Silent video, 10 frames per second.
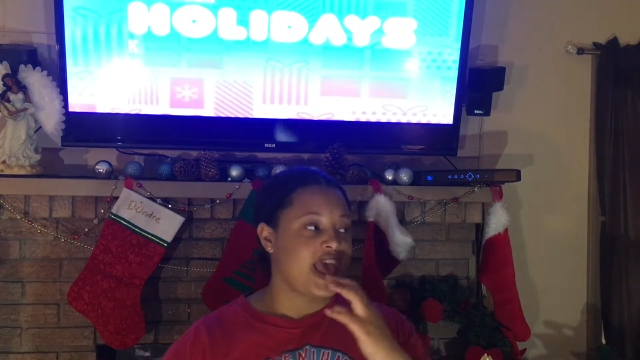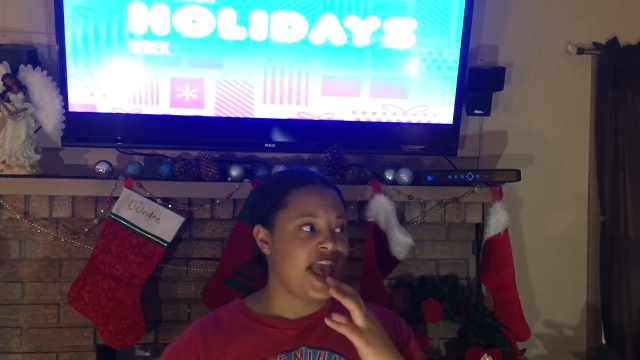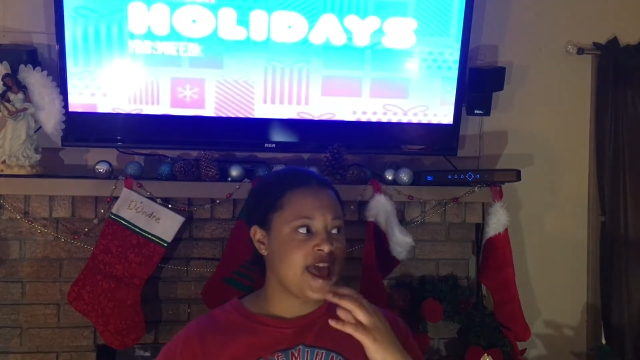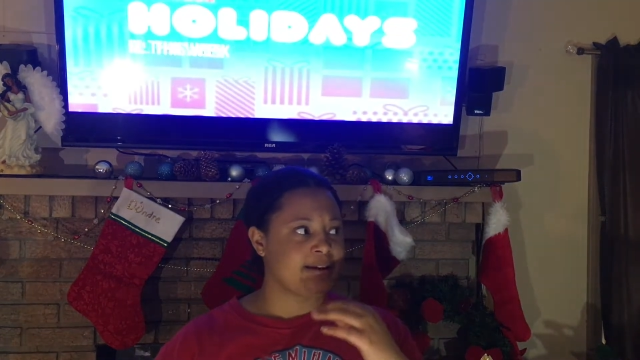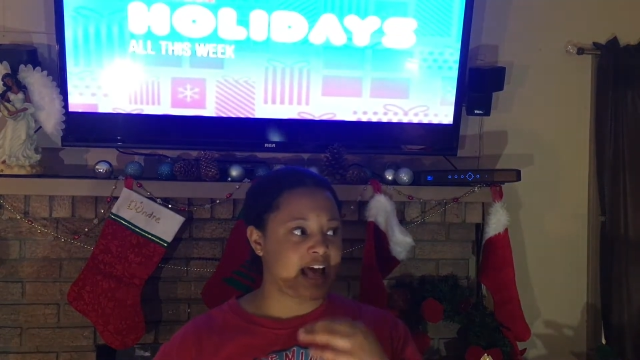
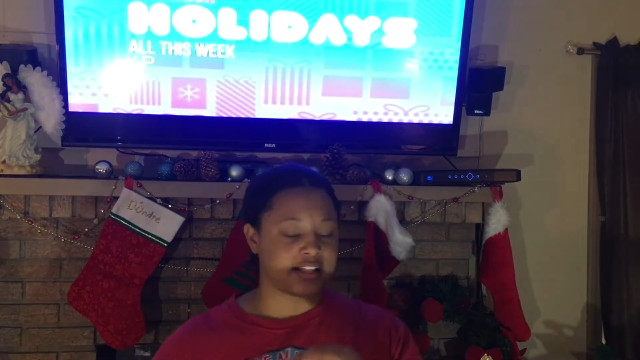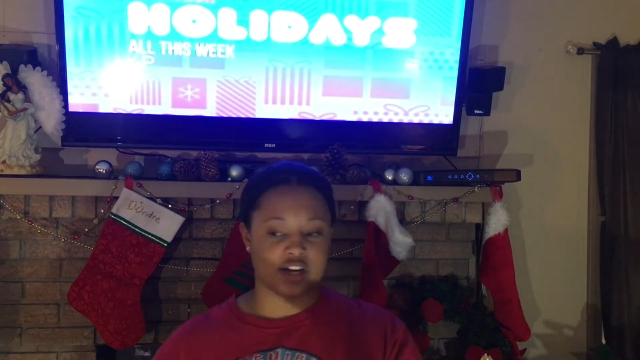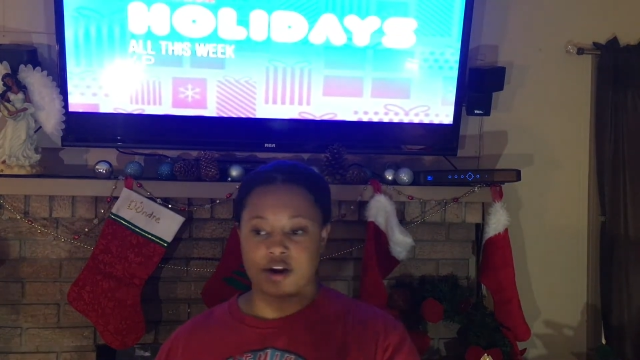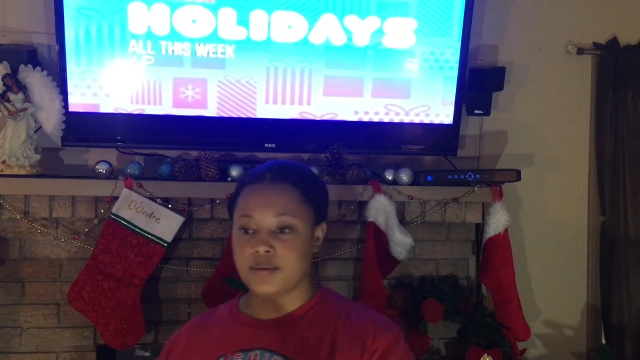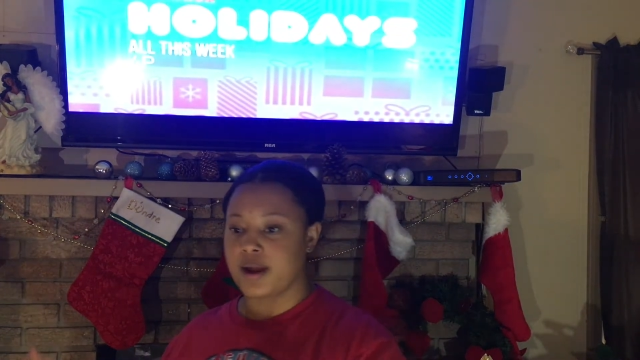And I
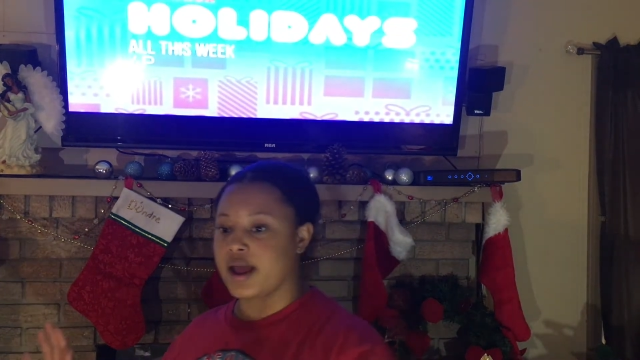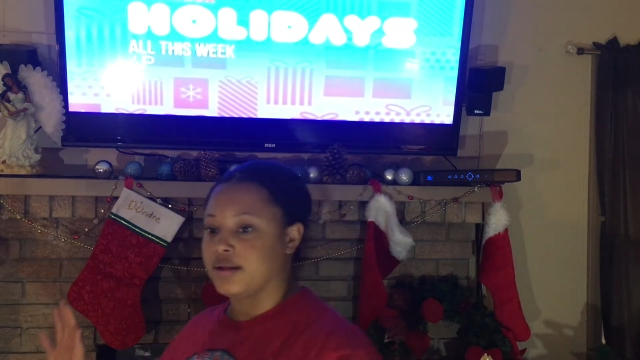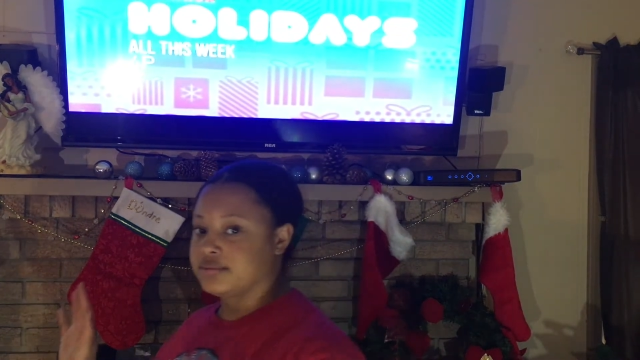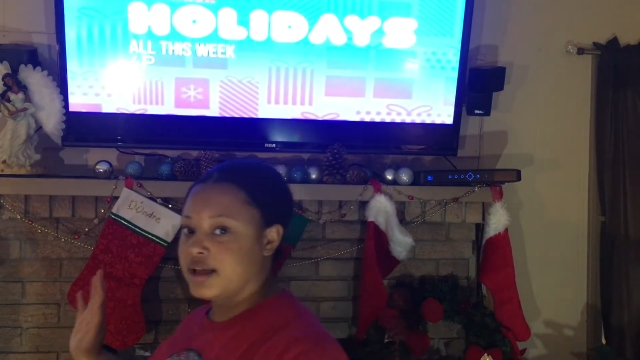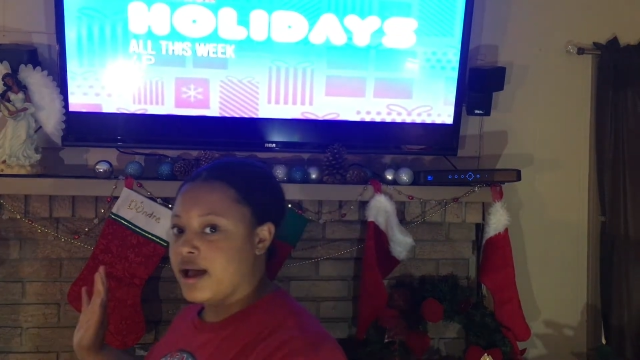turned
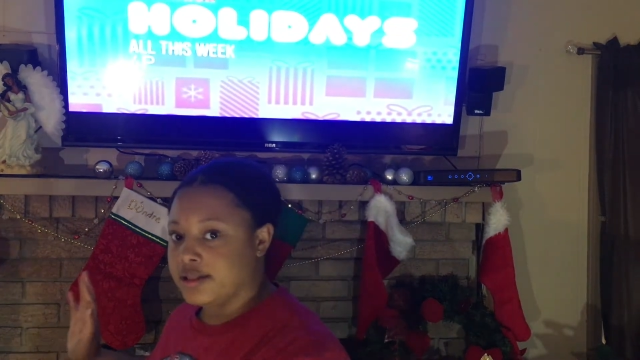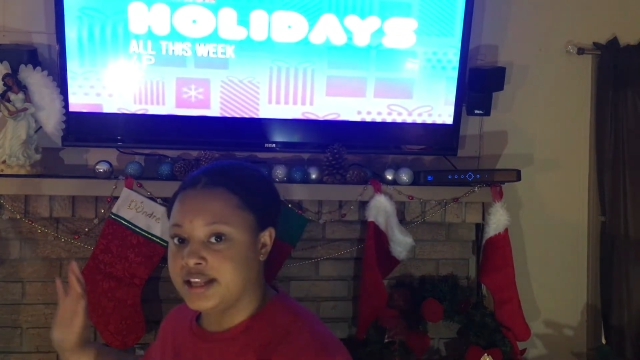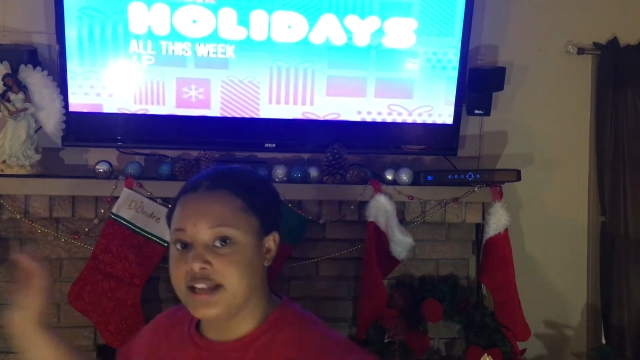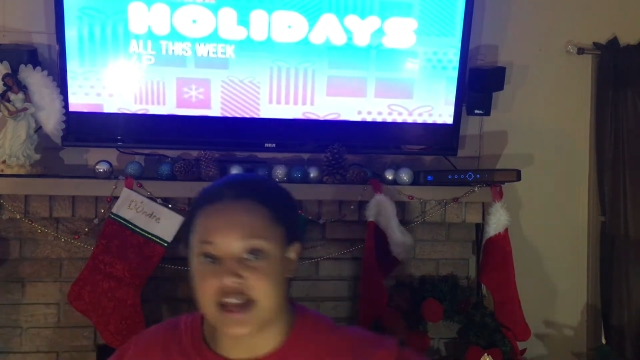around, I did